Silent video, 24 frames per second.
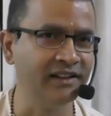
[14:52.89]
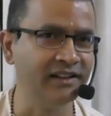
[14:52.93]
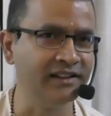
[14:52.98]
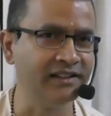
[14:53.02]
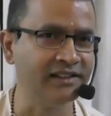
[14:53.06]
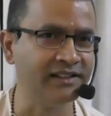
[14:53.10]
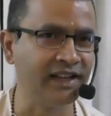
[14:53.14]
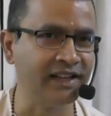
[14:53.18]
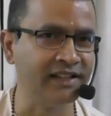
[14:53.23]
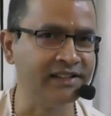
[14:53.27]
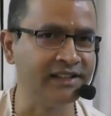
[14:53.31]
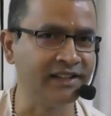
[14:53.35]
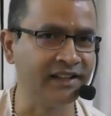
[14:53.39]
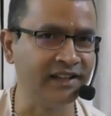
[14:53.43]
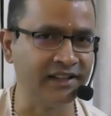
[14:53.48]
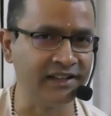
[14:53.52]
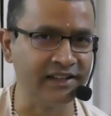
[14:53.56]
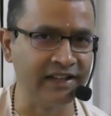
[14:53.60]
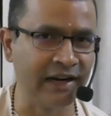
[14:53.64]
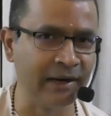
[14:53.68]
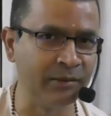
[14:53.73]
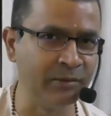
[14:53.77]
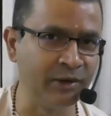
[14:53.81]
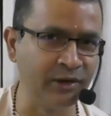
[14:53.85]
Sanskrit
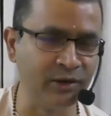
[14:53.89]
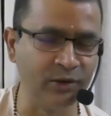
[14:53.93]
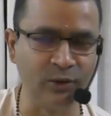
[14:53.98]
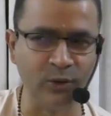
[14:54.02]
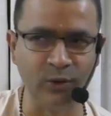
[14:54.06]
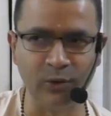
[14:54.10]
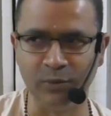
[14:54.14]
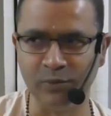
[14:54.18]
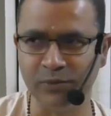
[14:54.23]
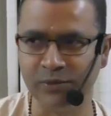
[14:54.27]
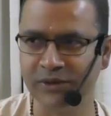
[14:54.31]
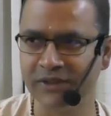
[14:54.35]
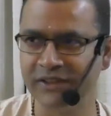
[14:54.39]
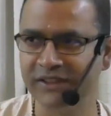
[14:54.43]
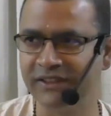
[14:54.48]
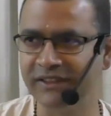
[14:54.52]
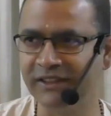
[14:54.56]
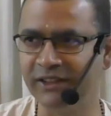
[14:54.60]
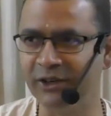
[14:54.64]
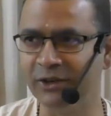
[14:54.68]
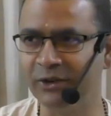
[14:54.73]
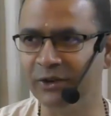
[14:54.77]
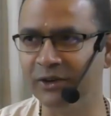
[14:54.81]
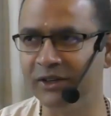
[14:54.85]
grammar groups,
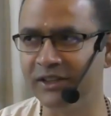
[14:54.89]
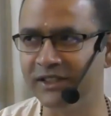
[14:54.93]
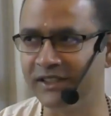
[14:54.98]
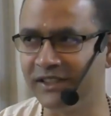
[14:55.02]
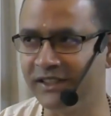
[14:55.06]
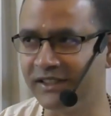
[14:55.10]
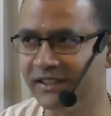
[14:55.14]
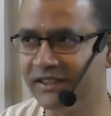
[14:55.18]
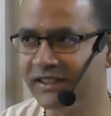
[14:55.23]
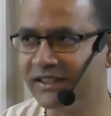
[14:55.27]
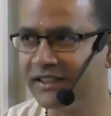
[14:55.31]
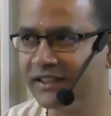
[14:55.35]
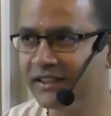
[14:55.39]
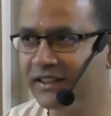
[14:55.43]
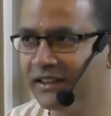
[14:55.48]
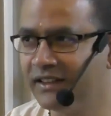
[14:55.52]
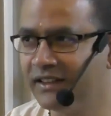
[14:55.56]
discuss.